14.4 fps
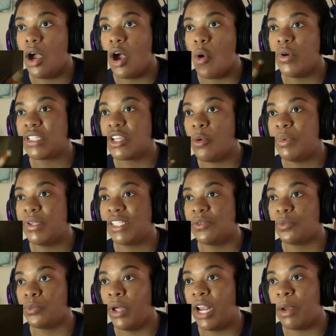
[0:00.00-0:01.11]
Oh, what's gonna be
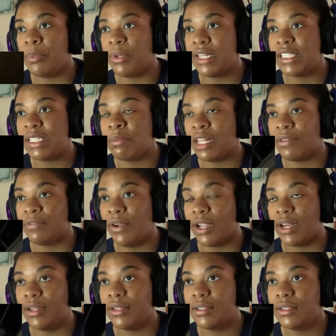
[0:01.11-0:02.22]
some running up in this
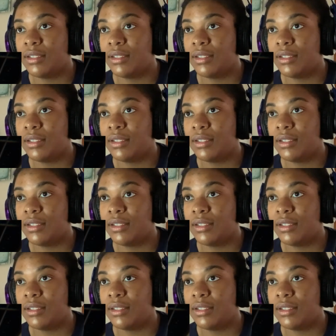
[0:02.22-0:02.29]
motherfucker?